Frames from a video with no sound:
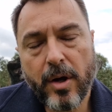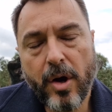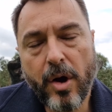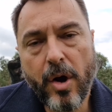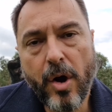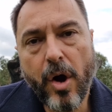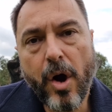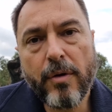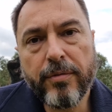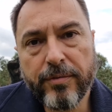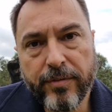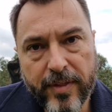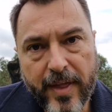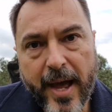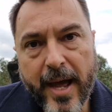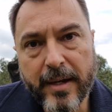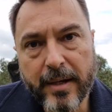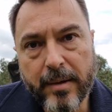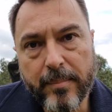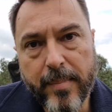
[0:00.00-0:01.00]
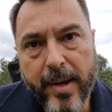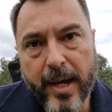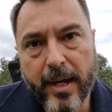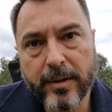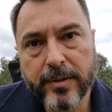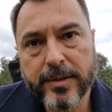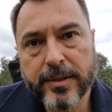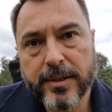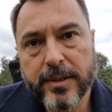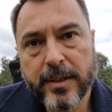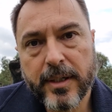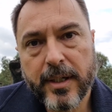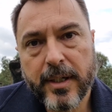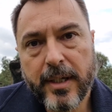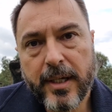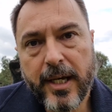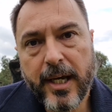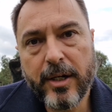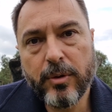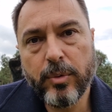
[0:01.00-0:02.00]
off that amount,
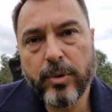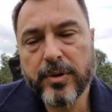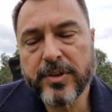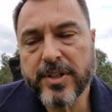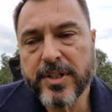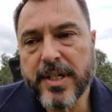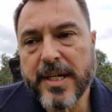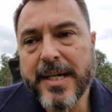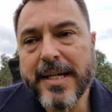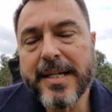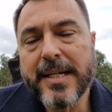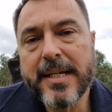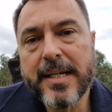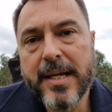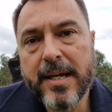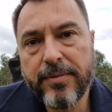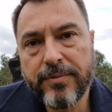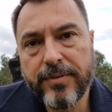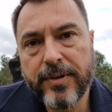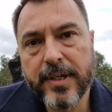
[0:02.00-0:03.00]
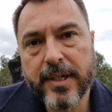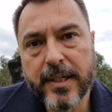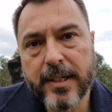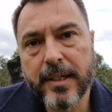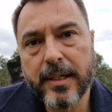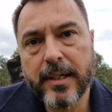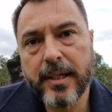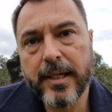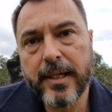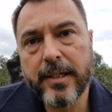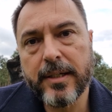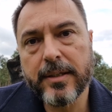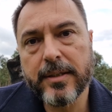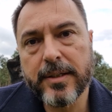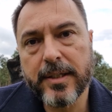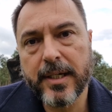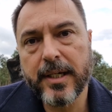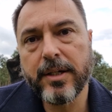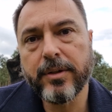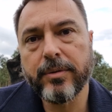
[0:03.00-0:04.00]
it will significantly
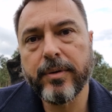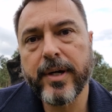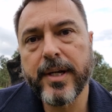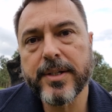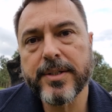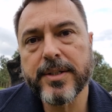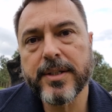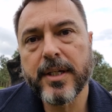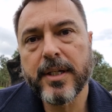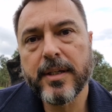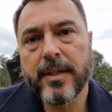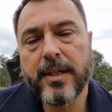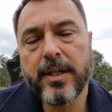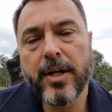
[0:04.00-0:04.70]
decrease the